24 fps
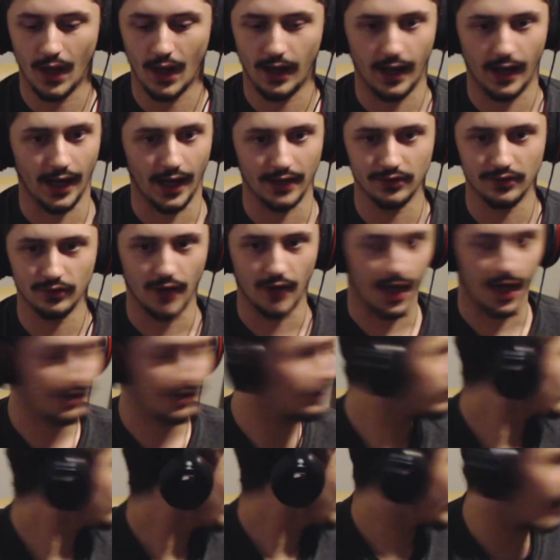I don't I
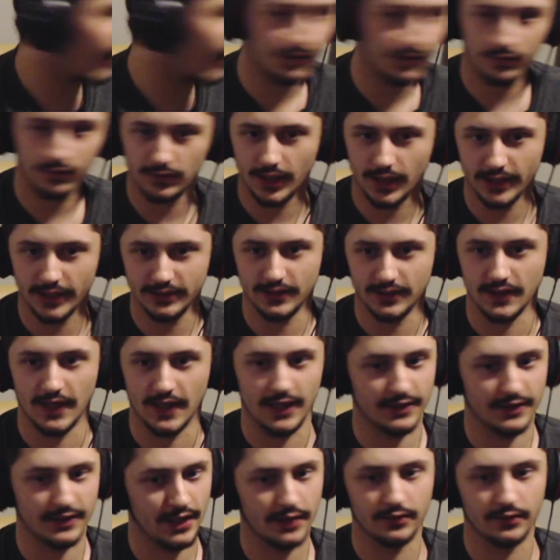don't I don't like that.
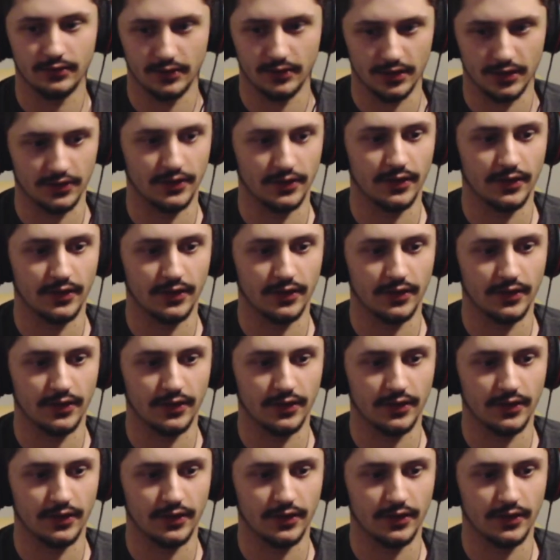And then you.